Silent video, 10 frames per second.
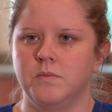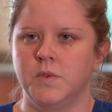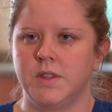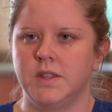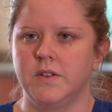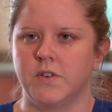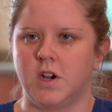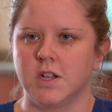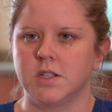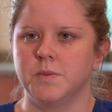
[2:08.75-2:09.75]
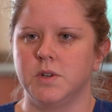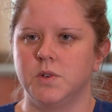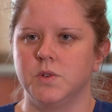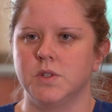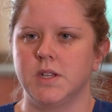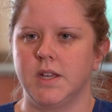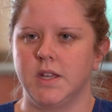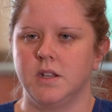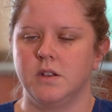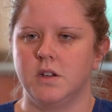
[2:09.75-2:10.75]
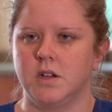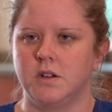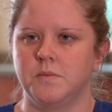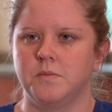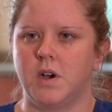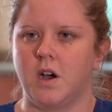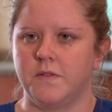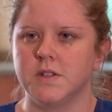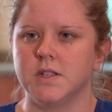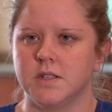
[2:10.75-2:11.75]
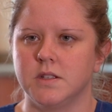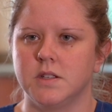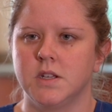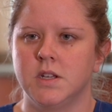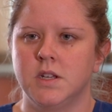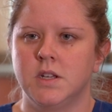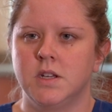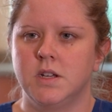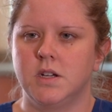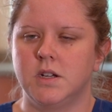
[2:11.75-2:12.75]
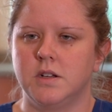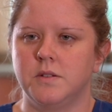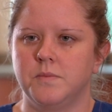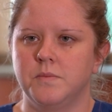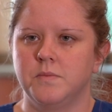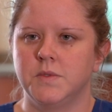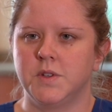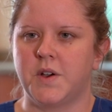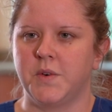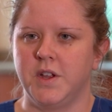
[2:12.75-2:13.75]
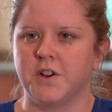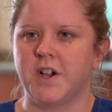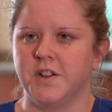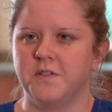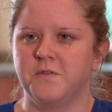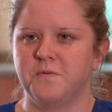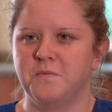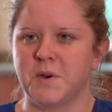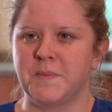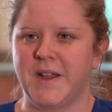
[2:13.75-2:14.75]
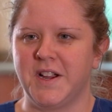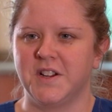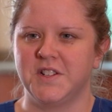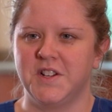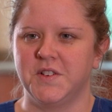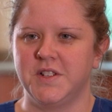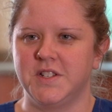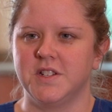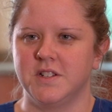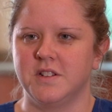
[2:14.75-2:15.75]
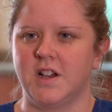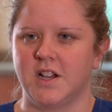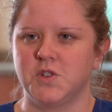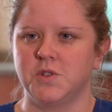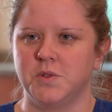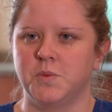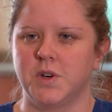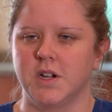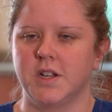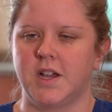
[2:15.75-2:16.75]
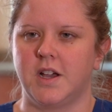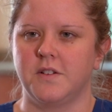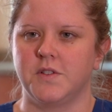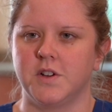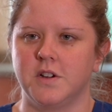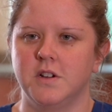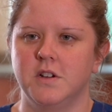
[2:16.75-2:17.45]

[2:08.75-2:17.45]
with different hospitals and offices. So that way you're kind of prepared to go into actual work after.